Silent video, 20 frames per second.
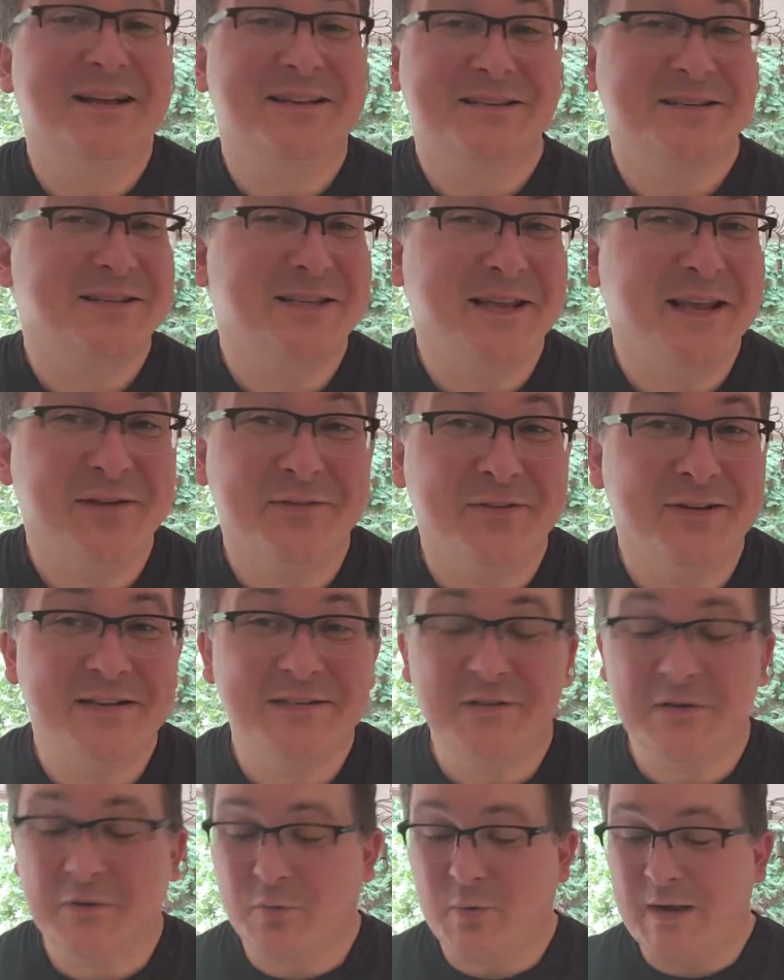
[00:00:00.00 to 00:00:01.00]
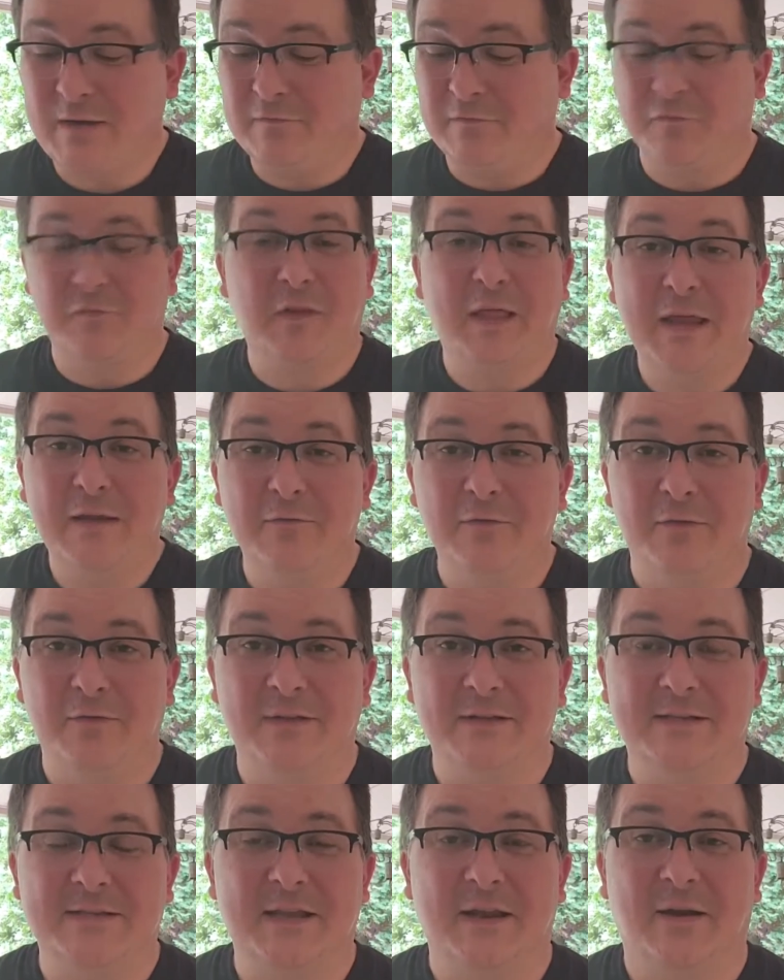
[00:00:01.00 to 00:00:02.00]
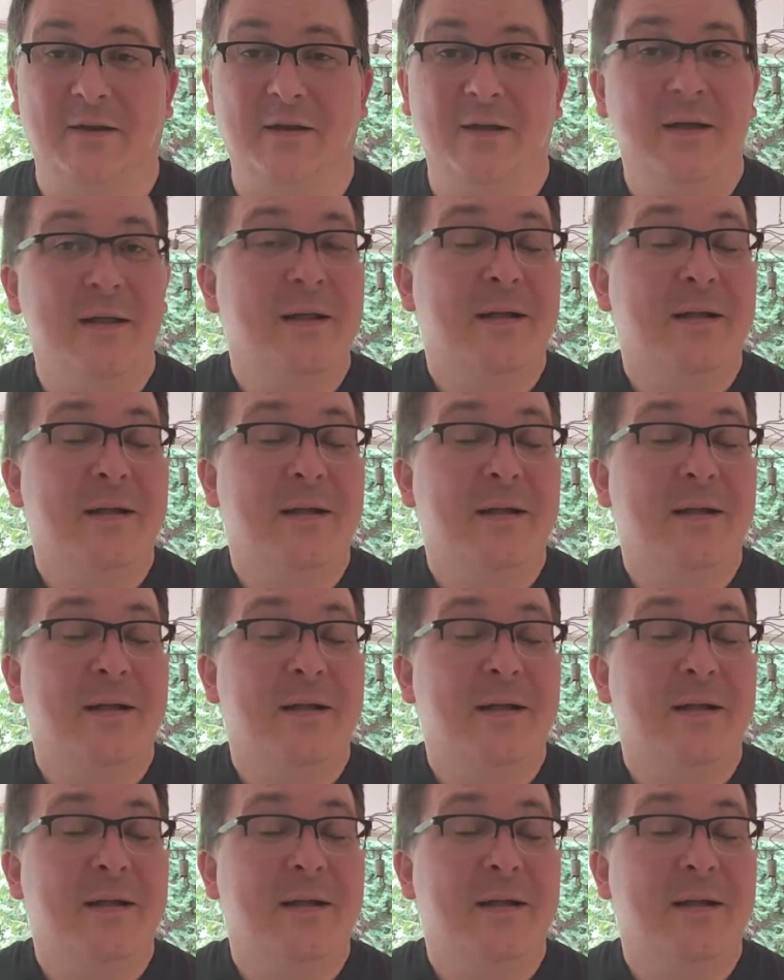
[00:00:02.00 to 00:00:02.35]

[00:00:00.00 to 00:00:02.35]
Just think of it as a great flavor that's there.